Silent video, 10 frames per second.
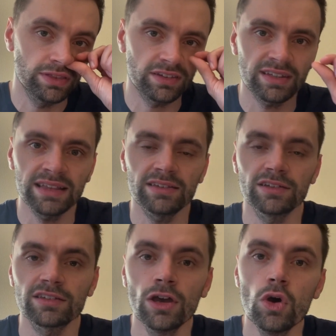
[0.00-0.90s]
the
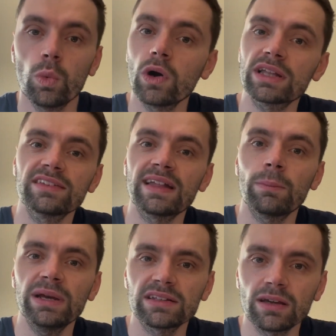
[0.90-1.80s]
centres. Watkin's now
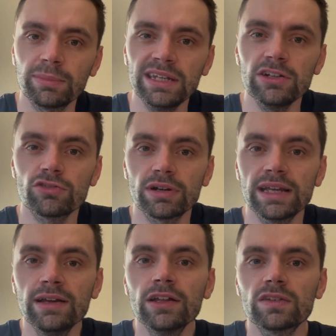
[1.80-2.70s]
picked up an
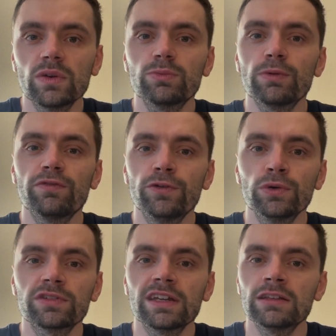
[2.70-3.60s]
injury, so he's been
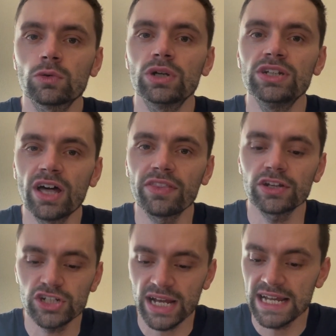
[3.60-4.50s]
forced into another
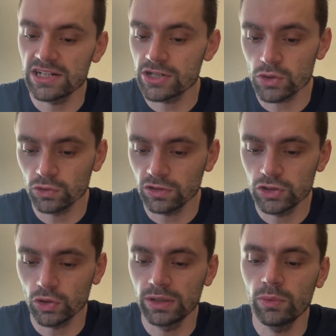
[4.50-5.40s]
change. Also,
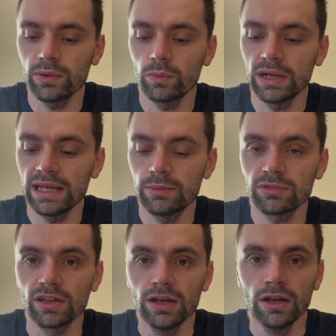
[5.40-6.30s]
Johnny
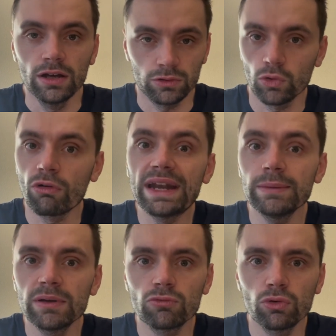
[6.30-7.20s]
Williams has already
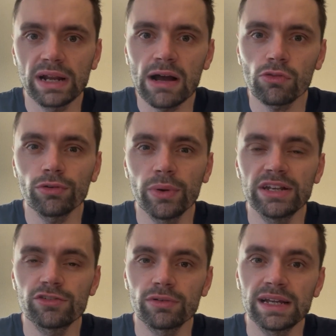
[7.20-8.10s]
been ruled out through
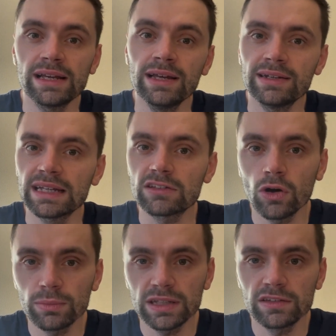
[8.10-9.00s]
injury. Nick
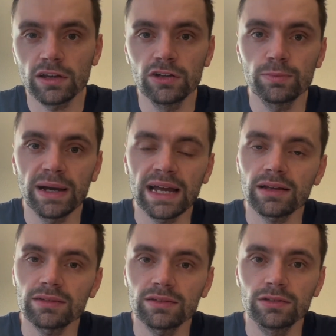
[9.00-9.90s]
Tompkins goes
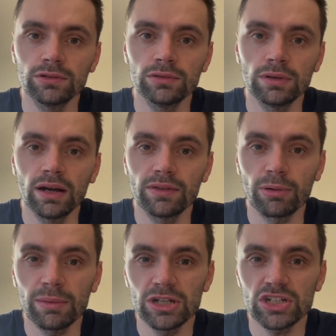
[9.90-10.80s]
back to the
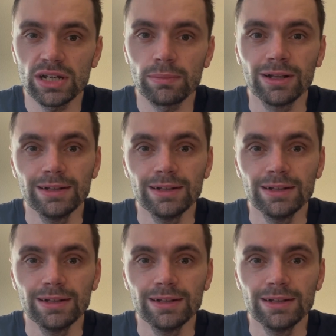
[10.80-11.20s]
Premiership.